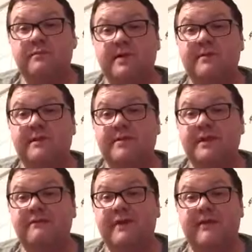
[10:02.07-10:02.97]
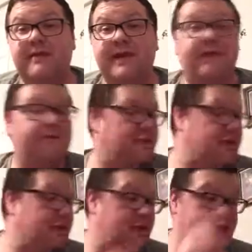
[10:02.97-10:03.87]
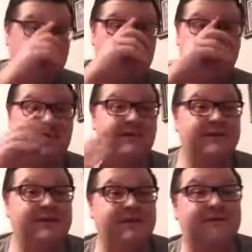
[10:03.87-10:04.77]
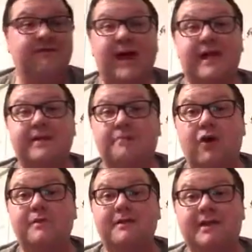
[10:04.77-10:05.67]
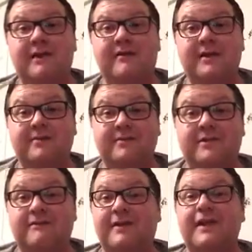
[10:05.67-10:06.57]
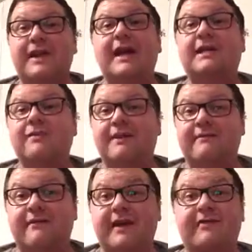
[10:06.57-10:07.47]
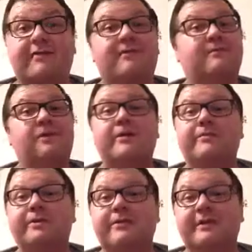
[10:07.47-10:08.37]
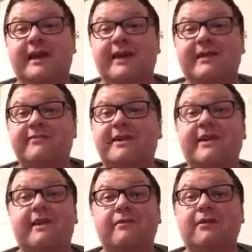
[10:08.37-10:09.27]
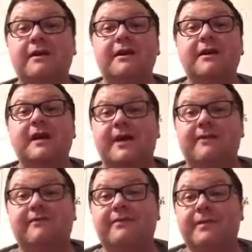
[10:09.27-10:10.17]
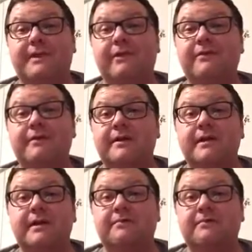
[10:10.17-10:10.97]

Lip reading: WWE figures out under their Defining Moments series, which are very nice looking figures, loaded with accessories. They look, and they're from a certain